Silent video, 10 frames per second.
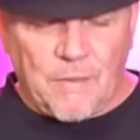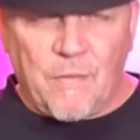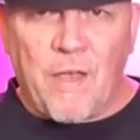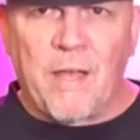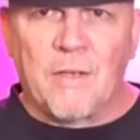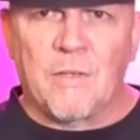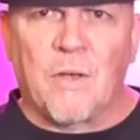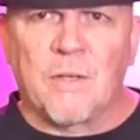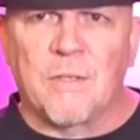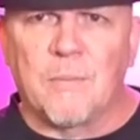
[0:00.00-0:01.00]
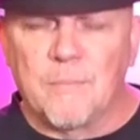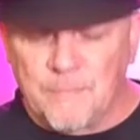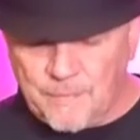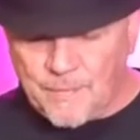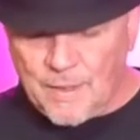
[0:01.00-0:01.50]
That is awesome.
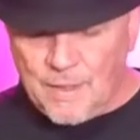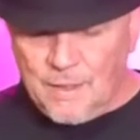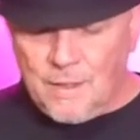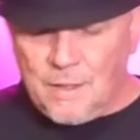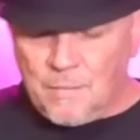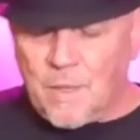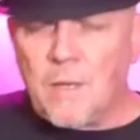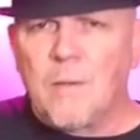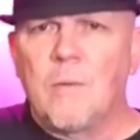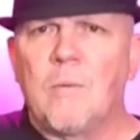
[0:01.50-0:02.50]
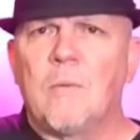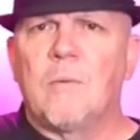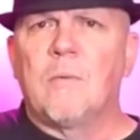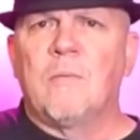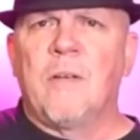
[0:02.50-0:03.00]
But
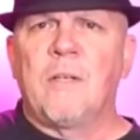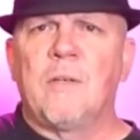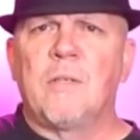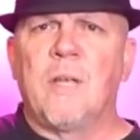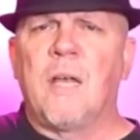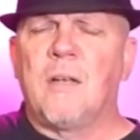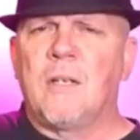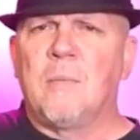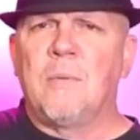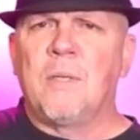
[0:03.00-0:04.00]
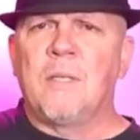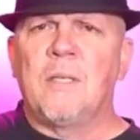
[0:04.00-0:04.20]
Vector's not completely